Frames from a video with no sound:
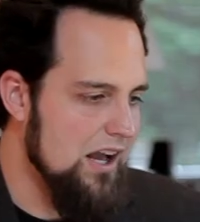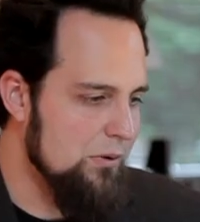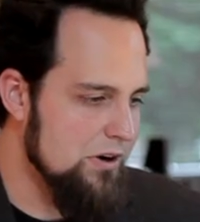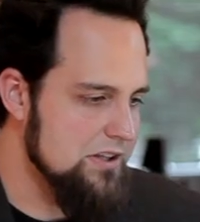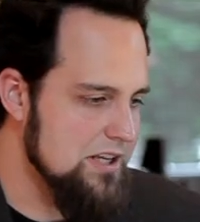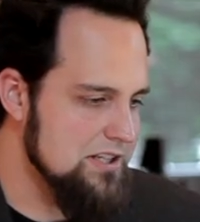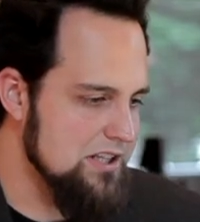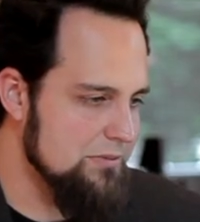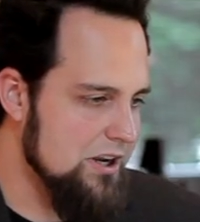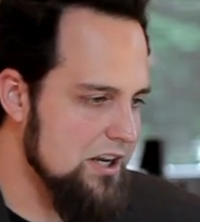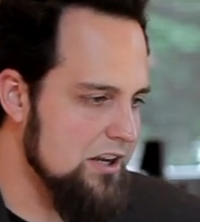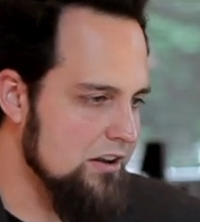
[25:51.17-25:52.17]
I want a
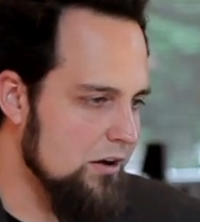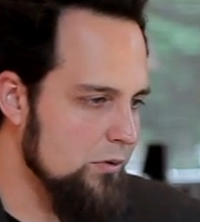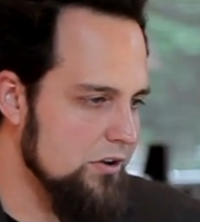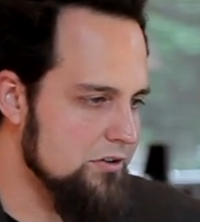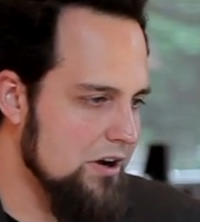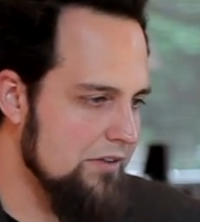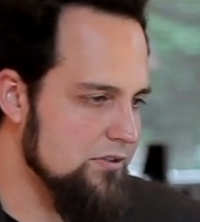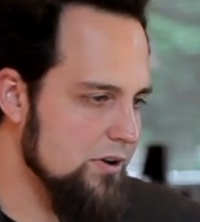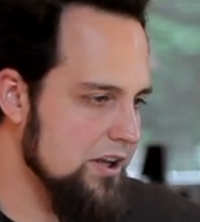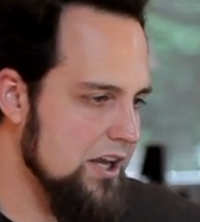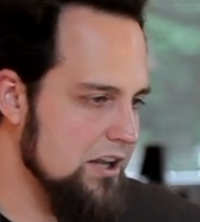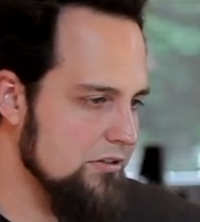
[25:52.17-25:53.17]
Tesla, but I need an all-wheel drive
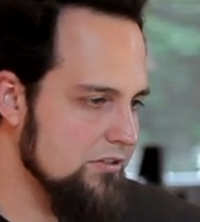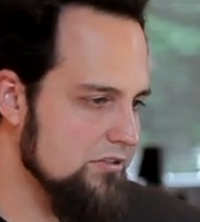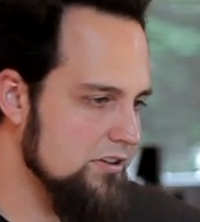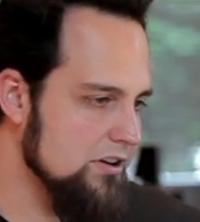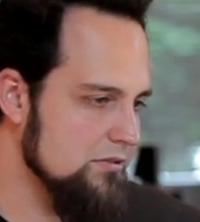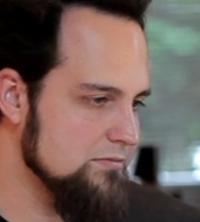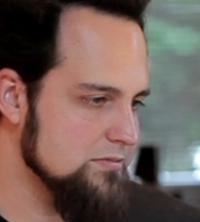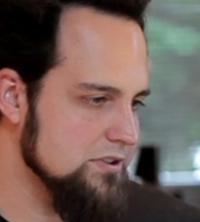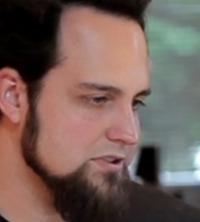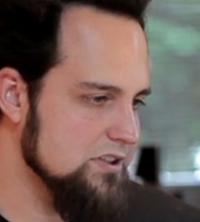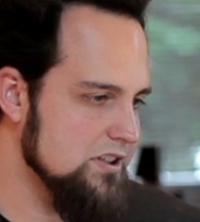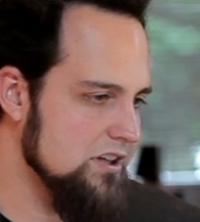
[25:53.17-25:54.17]
so I can handle the snow
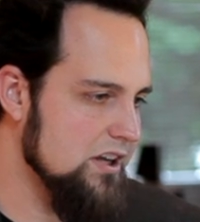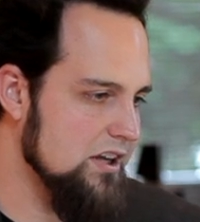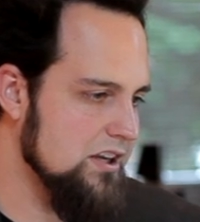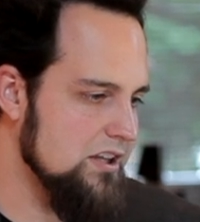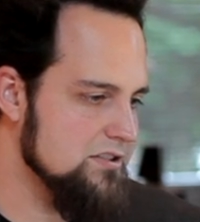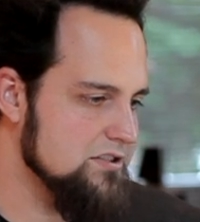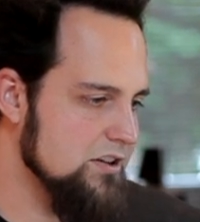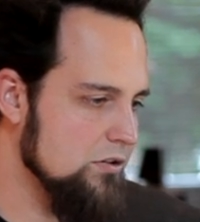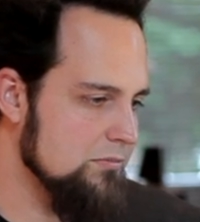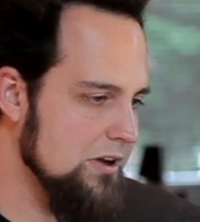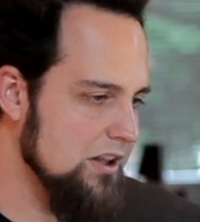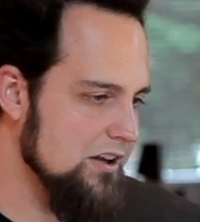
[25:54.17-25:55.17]
because I need
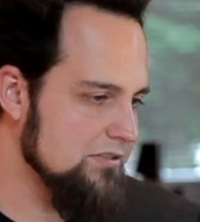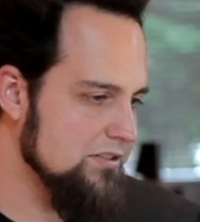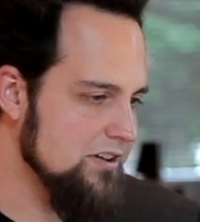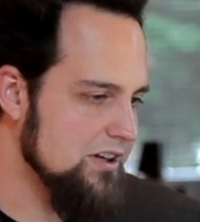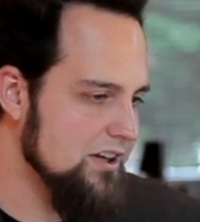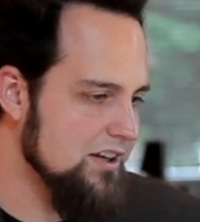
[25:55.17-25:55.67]
snow in my life.